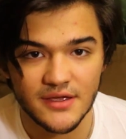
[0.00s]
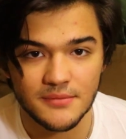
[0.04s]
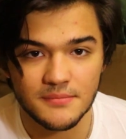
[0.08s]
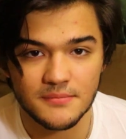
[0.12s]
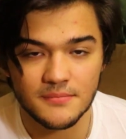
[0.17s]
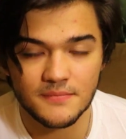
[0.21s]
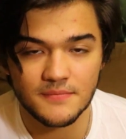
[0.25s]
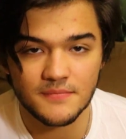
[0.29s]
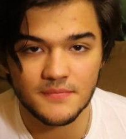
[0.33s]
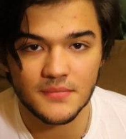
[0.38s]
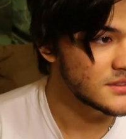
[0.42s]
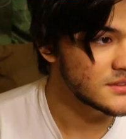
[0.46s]
up.
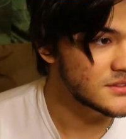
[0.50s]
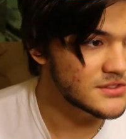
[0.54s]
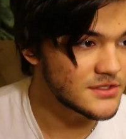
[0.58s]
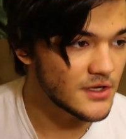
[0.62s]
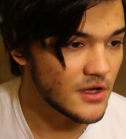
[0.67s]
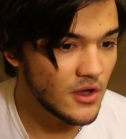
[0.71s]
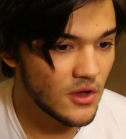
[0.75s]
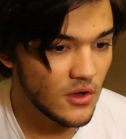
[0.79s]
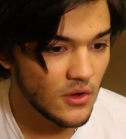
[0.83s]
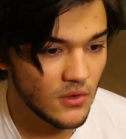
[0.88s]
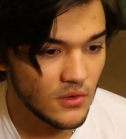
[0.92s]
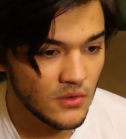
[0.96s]

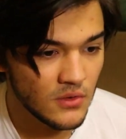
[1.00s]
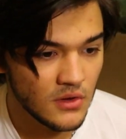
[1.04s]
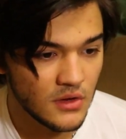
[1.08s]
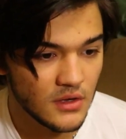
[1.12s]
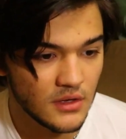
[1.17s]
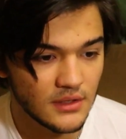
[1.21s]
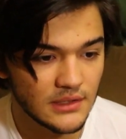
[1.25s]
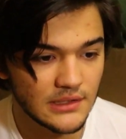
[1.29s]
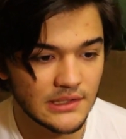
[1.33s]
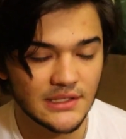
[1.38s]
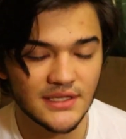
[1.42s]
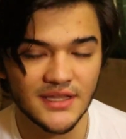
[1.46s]
So,
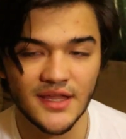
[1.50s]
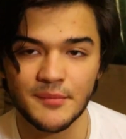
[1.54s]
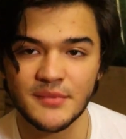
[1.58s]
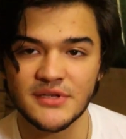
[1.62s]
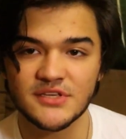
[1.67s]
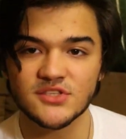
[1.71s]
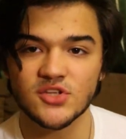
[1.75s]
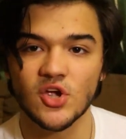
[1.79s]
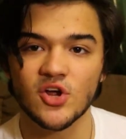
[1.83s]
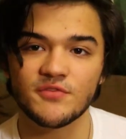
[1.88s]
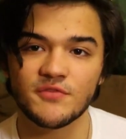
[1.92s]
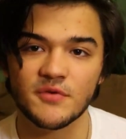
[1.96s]
let me
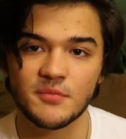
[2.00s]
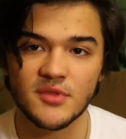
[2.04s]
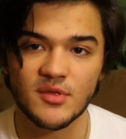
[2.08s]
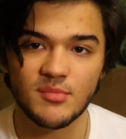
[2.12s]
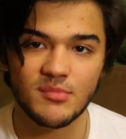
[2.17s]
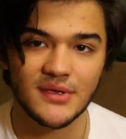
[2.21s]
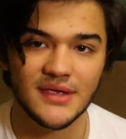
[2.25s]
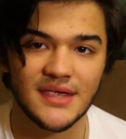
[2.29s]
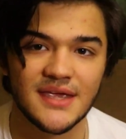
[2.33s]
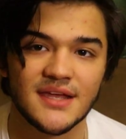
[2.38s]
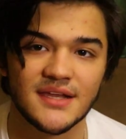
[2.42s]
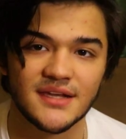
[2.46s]
start from the
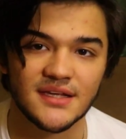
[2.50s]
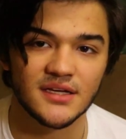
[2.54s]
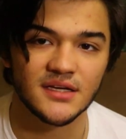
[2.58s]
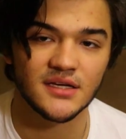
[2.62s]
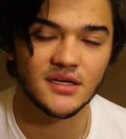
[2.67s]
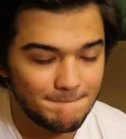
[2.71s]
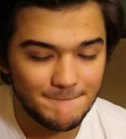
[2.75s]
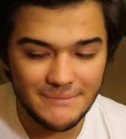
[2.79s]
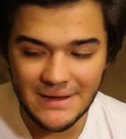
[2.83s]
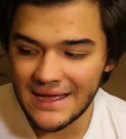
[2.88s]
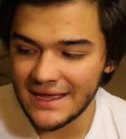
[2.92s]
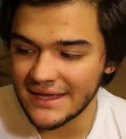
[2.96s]
beginning.
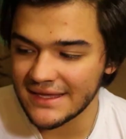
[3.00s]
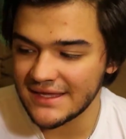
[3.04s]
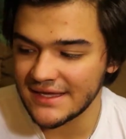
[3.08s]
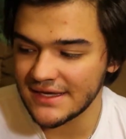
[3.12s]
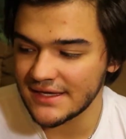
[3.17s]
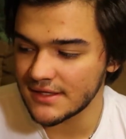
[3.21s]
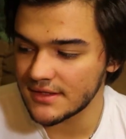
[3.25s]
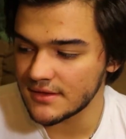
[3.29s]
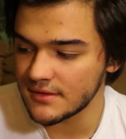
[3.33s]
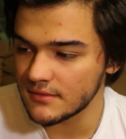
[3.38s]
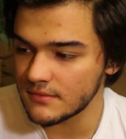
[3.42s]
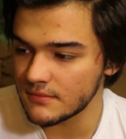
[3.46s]
Back
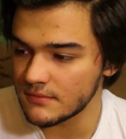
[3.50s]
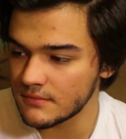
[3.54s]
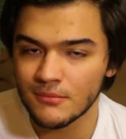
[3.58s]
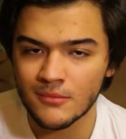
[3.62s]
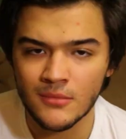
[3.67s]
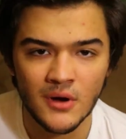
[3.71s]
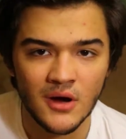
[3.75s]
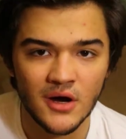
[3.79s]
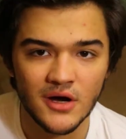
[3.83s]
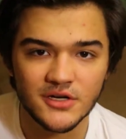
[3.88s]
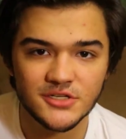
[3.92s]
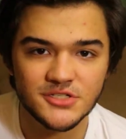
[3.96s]
in
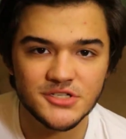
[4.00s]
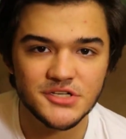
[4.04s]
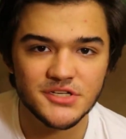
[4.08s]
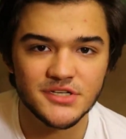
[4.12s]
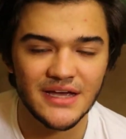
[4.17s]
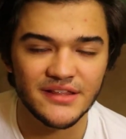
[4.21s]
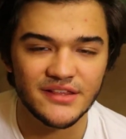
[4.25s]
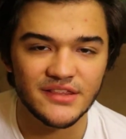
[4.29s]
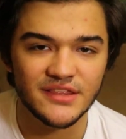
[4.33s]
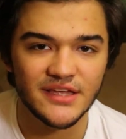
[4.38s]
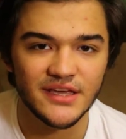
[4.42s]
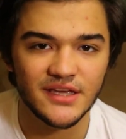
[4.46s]
March,
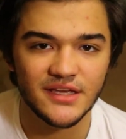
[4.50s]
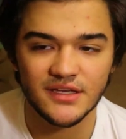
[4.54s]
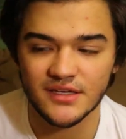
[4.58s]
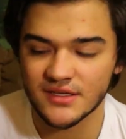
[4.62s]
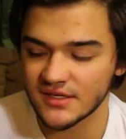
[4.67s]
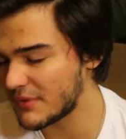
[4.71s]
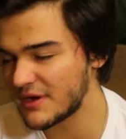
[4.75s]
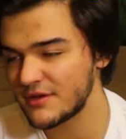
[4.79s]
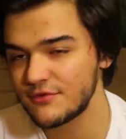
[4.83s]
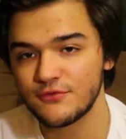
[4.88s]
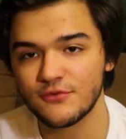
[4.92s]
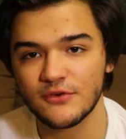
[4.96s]
I think,
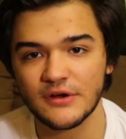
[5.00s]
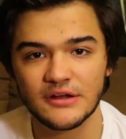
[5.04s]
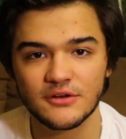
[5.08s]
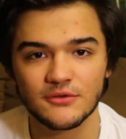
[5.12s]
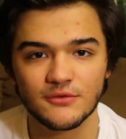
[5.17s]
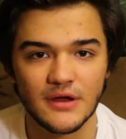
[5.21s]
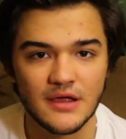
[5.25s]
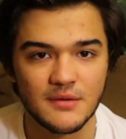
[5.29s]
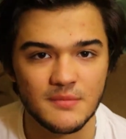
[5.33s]
my friend